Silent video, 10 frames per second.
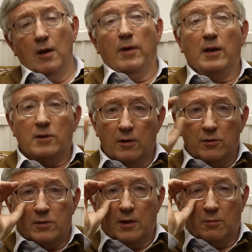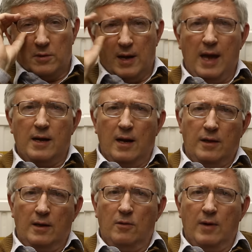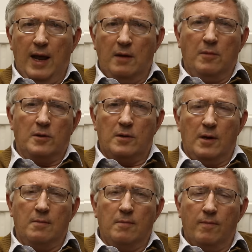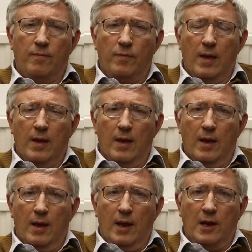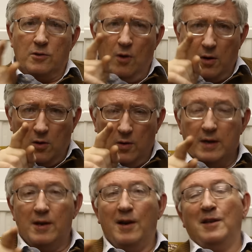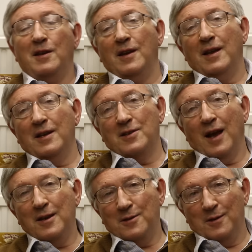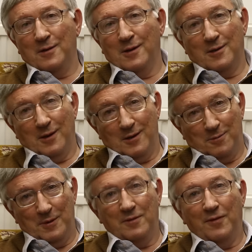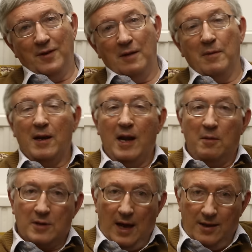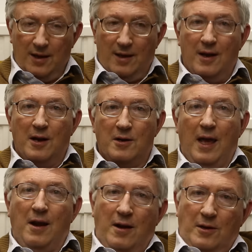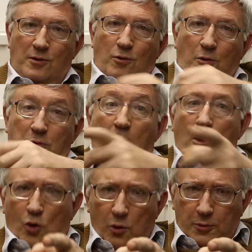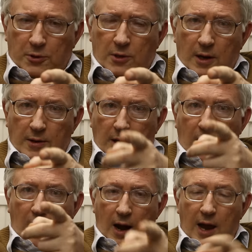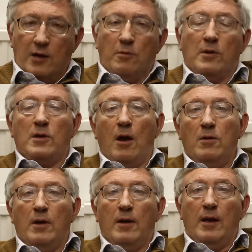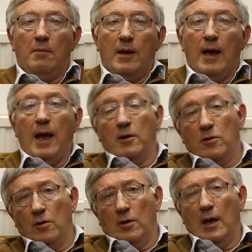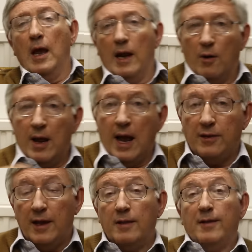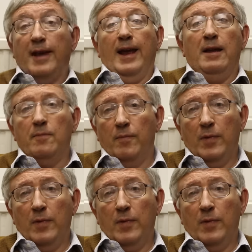resolution that was carried, I think, unanimously, is not only directed against ISIS, it specifically names other terrorist groups, groups that are aligned with Saudi Arabia and Turkey. Now, I think there